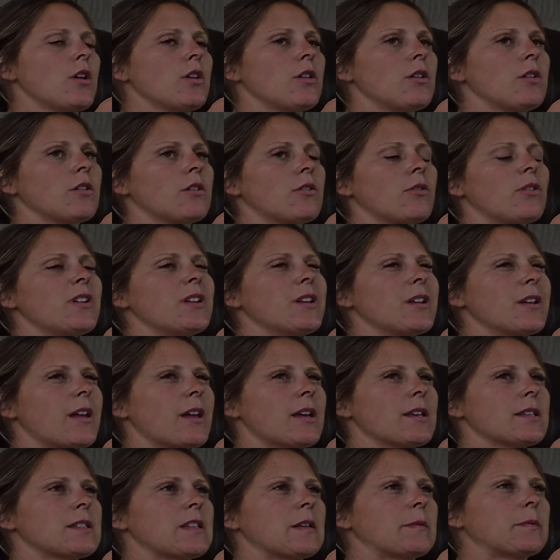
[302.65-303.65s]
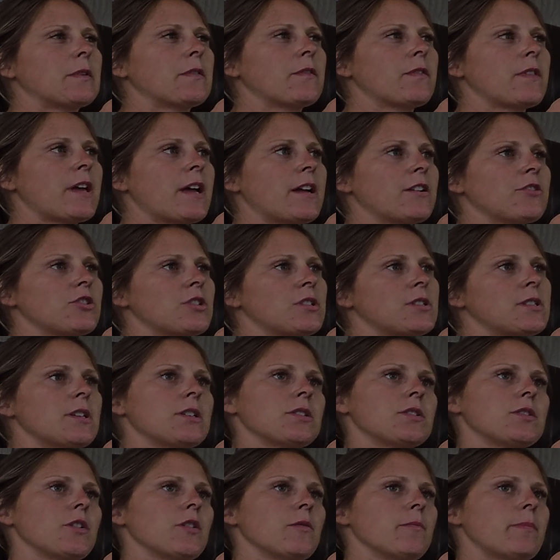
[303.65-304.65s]
You're going to get some of that just
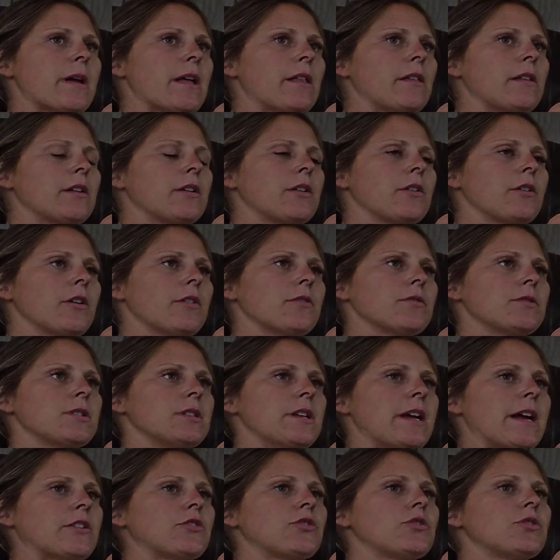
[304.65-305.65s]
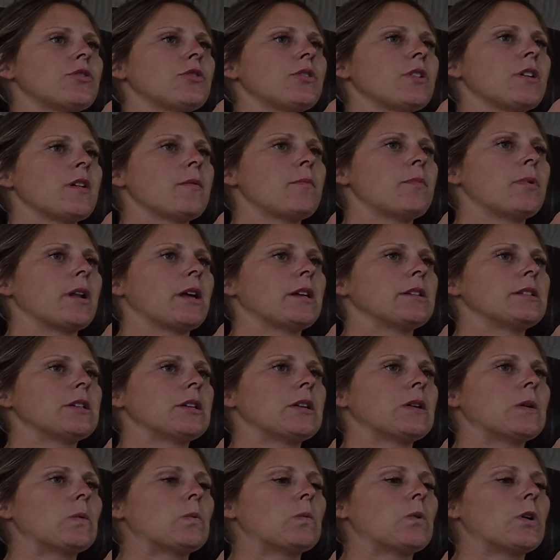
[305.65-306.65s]
as your belly grows naturally, but I
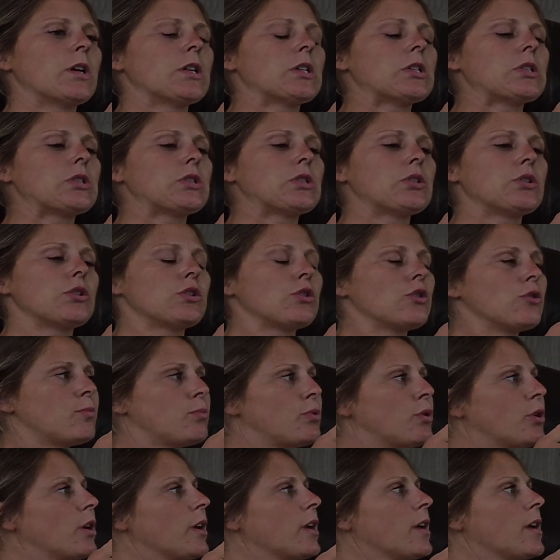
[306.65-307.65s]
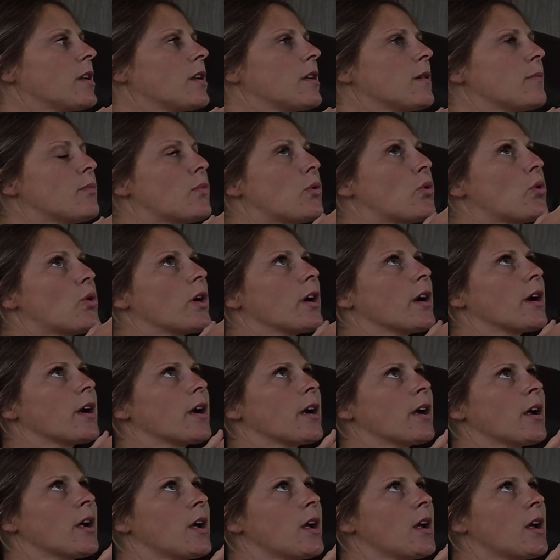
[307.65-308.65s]
didn't want to put any
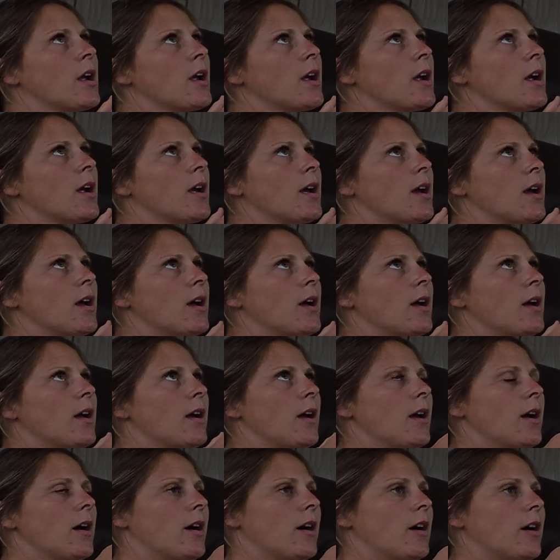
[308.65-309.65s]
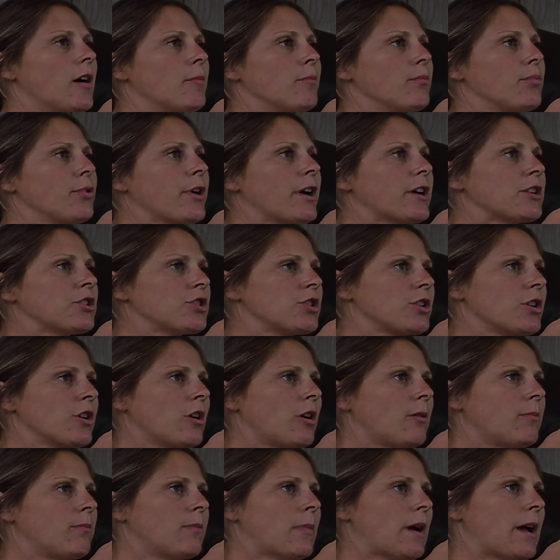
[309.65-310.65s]
more pressure
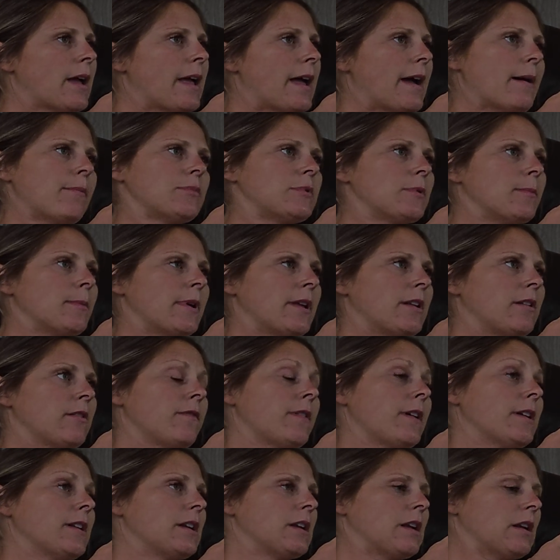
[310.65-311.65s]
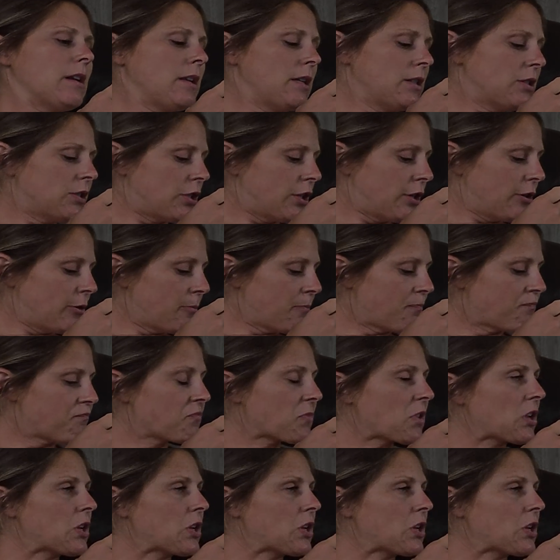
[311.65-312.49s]
on my abdomen if I didn't need to.